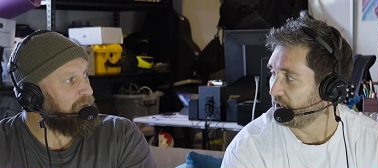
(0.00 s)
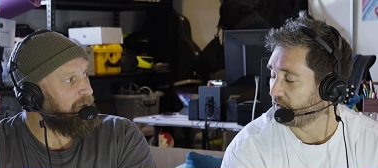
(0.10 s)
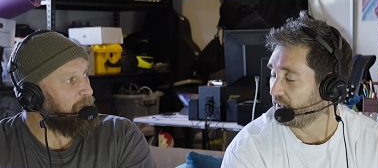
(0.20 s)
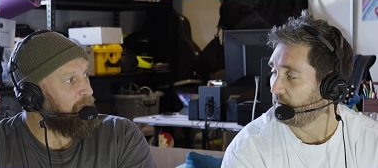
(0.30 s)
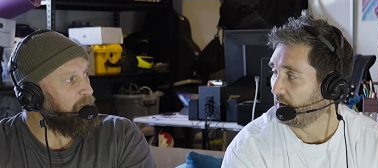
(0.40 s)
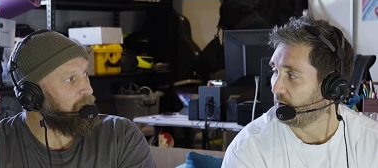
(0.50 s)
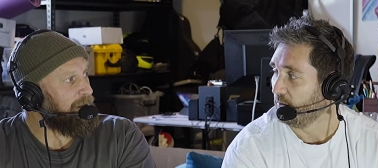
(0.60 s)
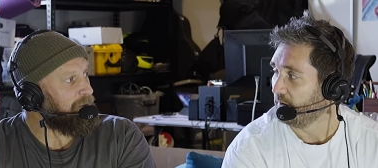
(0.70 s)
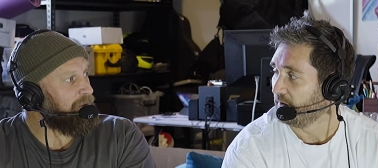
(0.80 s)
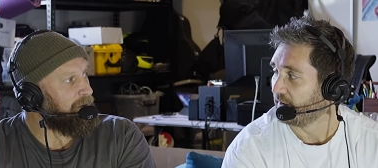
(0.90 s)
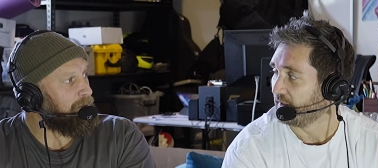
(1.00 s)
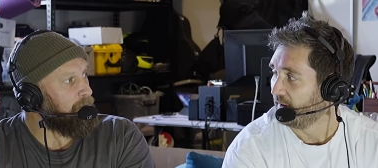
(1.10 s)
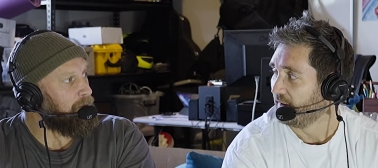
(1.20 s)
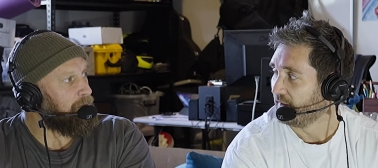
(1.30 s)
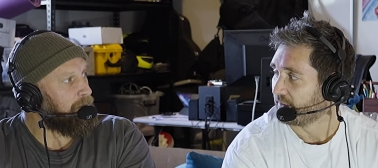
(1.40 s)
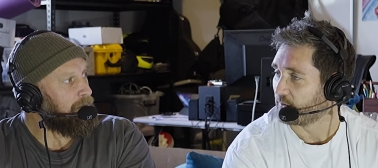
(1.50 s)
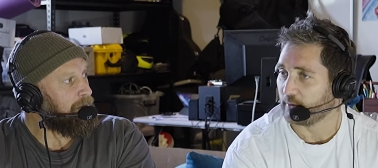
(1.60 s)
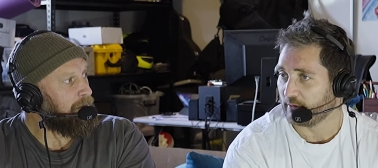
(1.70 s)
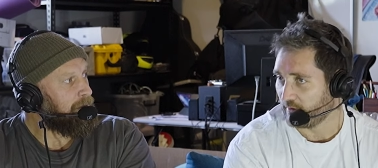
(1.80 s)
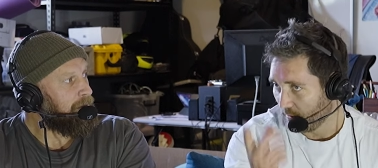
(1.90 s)
Speaker 1: off the ball, the when you're in the mall. So
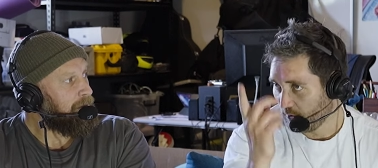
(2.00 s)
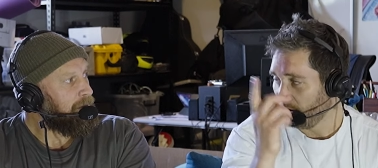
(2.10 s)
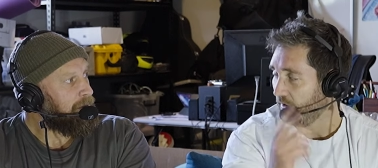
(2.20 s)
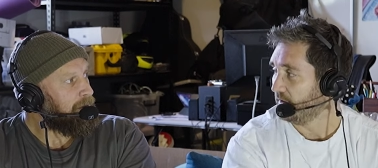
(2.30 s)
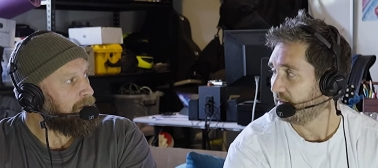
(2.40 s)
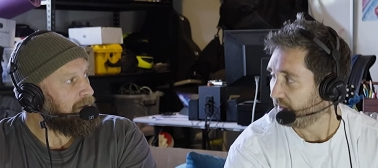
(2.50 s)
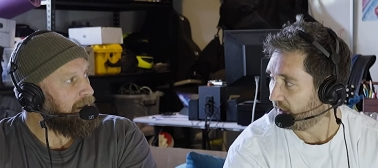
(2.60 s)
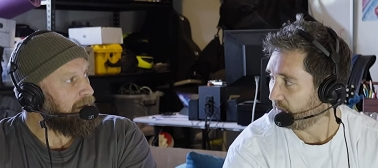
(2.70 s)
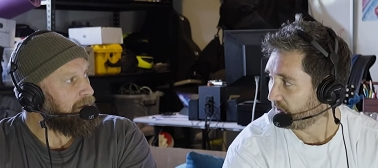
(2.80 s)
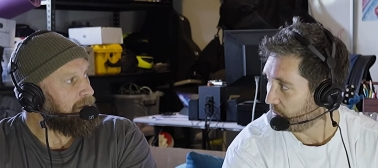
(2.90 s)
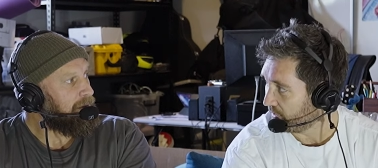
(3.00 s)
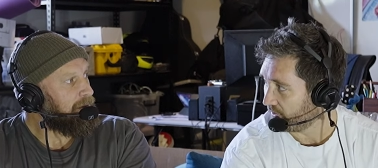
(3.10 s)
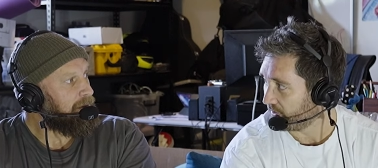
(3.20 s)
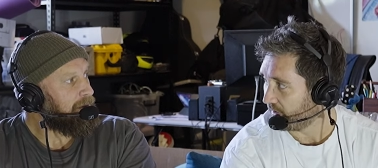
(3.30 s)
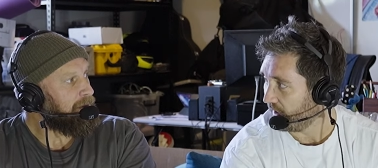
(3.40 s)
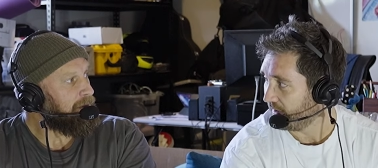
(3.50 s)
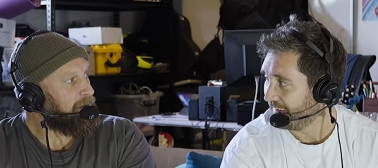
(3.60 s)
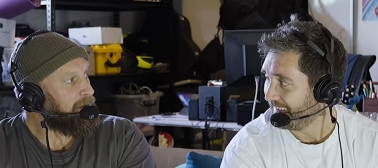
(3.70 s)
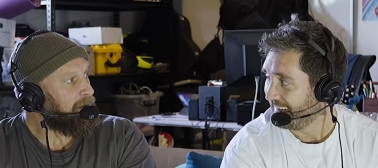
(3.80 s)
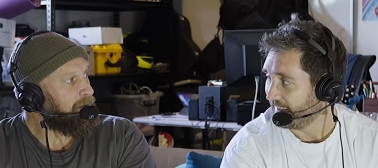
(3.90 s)
when you're in the mall, yeah. You know, with your missus and that,
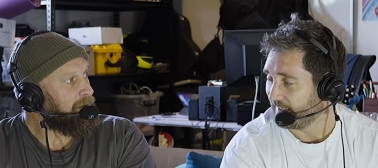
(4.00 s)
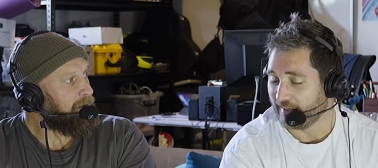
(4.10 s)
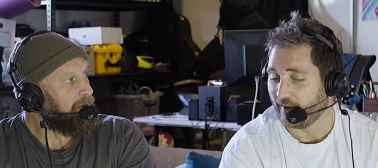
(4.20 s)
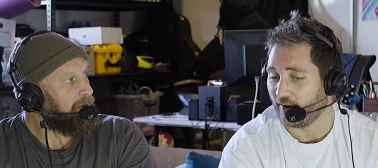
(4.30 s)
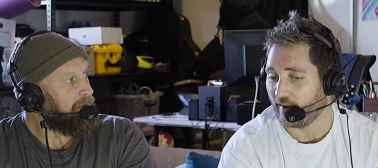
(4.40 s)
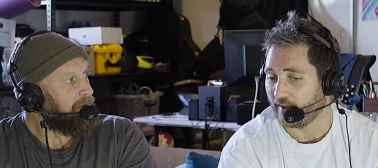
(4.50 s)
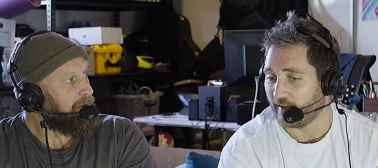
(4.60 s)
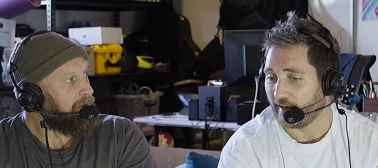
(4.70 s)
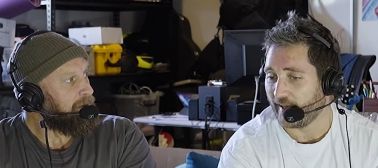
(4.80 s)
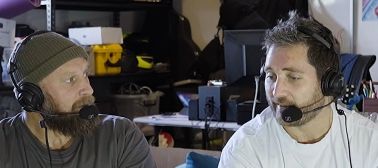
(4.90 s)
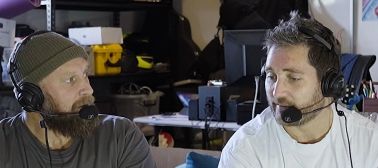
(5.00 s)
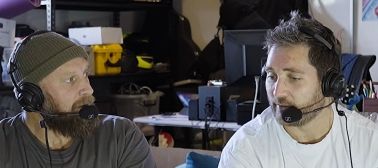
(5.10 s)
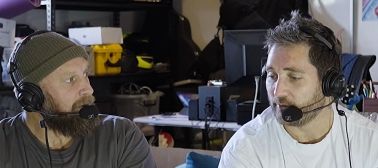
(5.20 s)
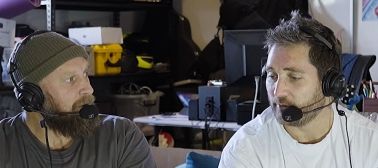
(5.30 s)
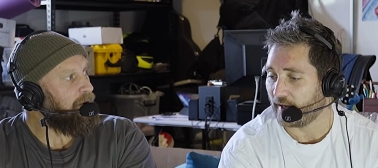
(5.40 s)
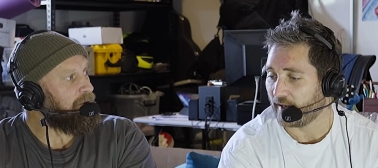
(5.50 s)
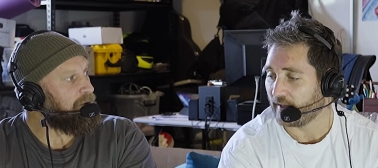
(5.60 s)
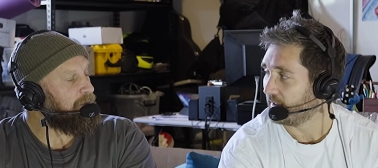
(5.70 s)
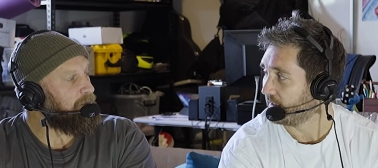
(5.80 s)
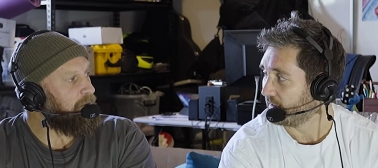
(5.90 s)
you're not allowed to. No,
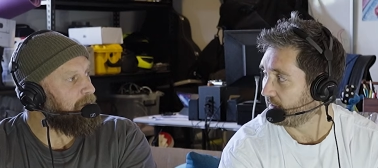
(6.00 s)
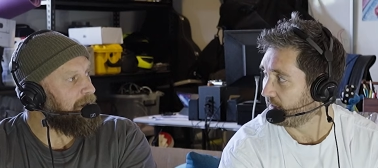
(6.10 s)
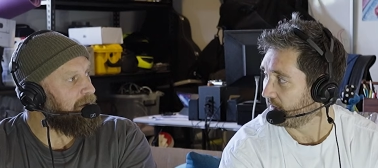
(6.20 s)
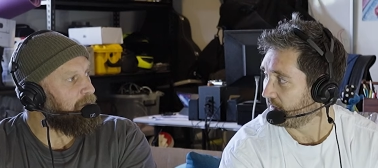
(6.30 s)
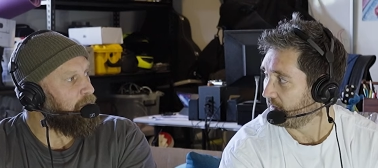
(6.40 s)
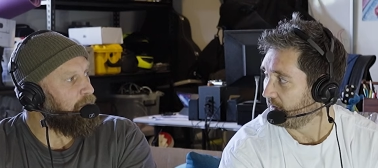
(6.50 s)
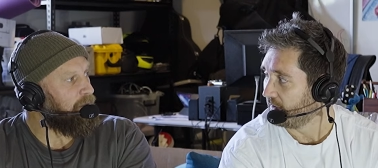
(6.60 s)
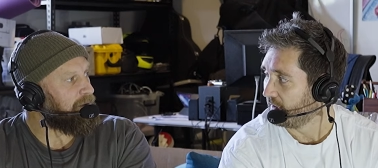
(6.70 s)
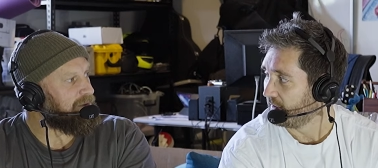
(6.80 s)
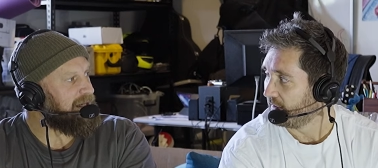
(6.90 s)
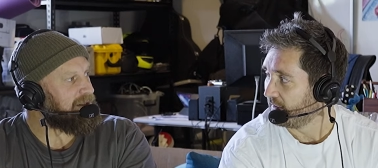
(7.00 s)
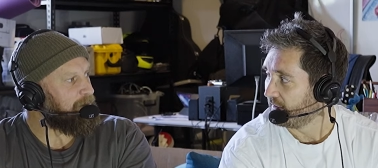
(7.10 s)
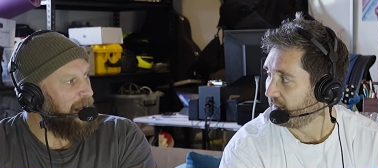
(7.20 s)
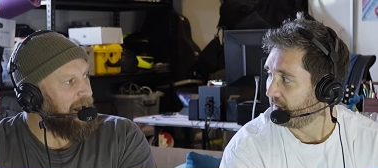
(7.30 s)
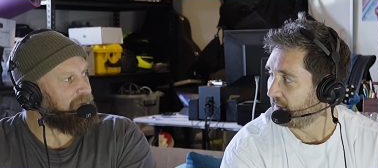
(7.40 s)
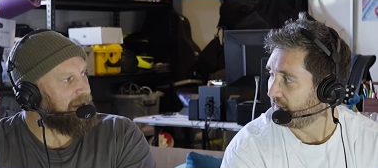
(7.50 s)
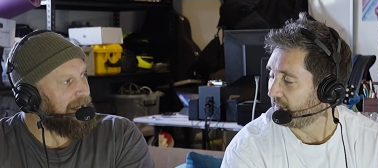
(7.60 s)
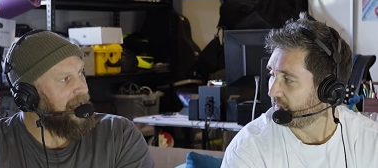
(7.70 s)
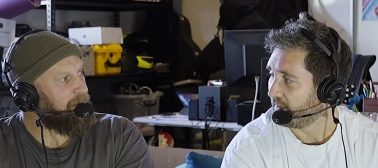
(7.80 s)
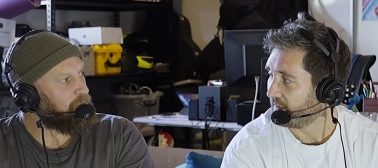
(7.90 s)
you
Speaker 2: you mean the mall because that's a part of the
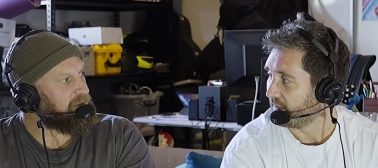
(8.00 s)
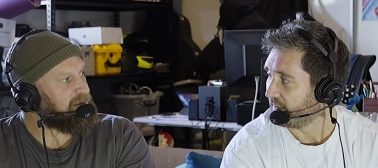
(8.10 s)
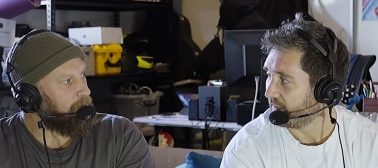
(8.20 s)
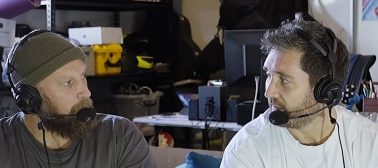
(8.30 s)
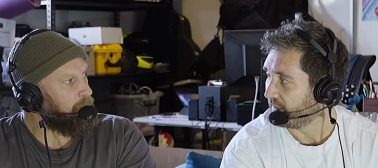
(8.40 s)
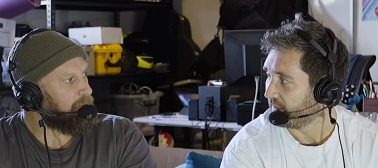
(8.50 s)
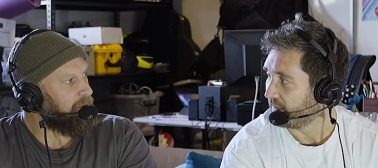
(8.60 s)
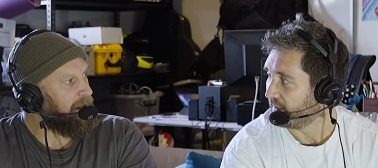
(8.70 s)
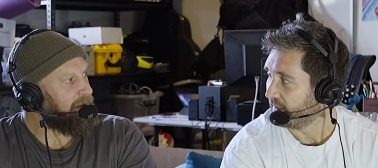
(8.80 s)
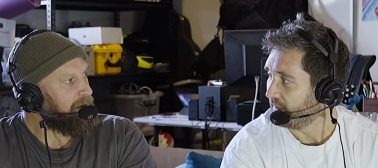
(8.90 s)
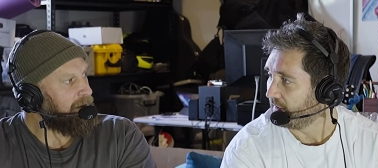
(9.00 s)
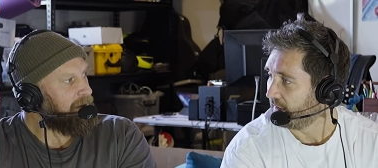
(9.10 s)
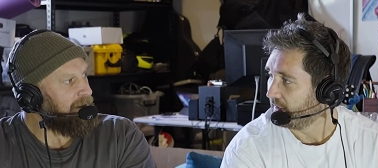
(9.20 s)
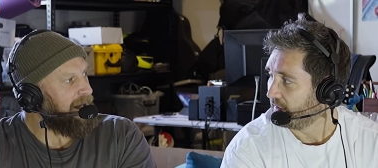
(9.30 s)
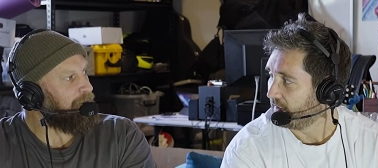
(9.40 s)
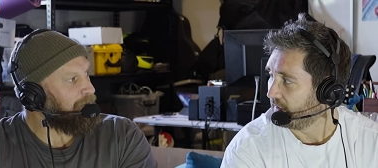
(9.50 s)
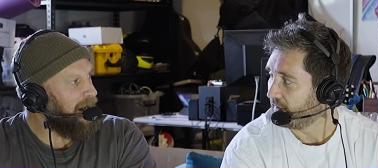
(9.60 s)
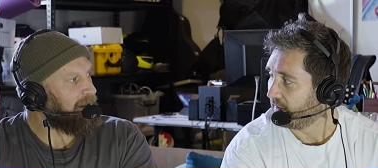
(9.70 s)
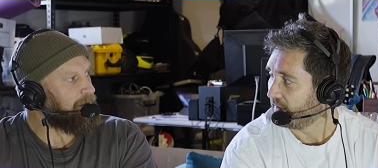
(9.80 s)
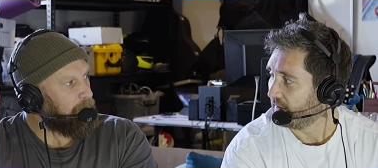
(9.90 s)
game is a maul, right? Like a
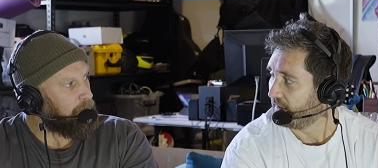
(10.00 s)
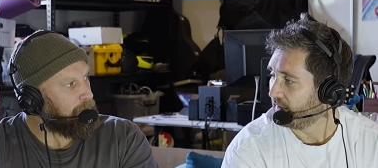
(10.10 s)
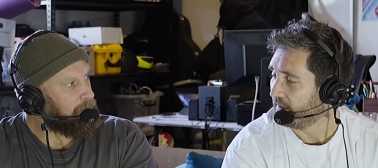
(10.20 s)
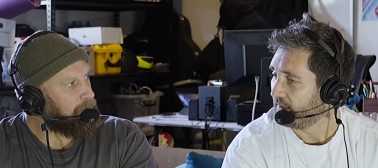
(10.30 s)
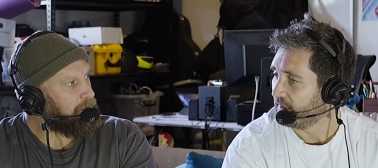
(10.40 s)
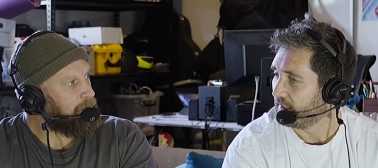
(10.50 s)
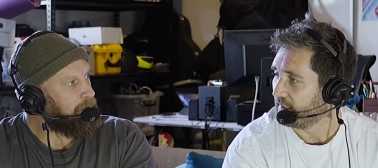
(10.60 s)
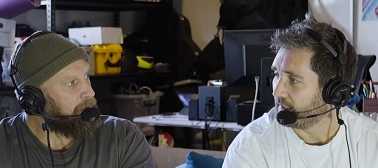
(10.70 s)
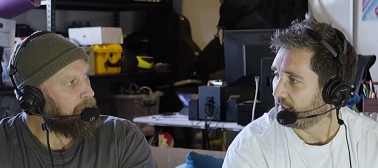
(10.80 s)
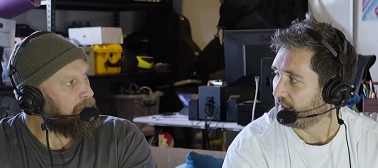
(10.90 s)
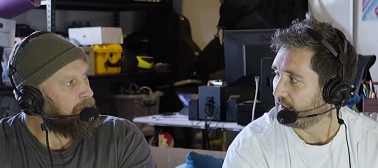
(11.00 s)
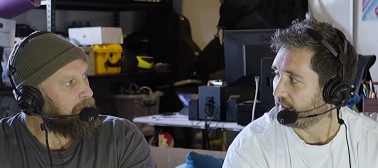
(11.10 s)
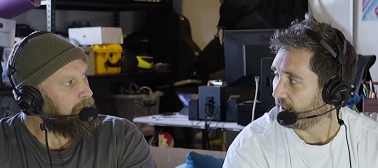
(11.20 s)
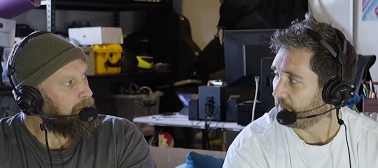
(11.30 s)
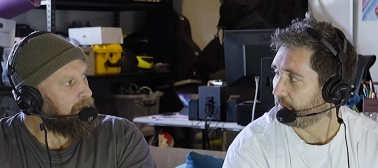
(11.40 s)
ruck in a maul. Yeah.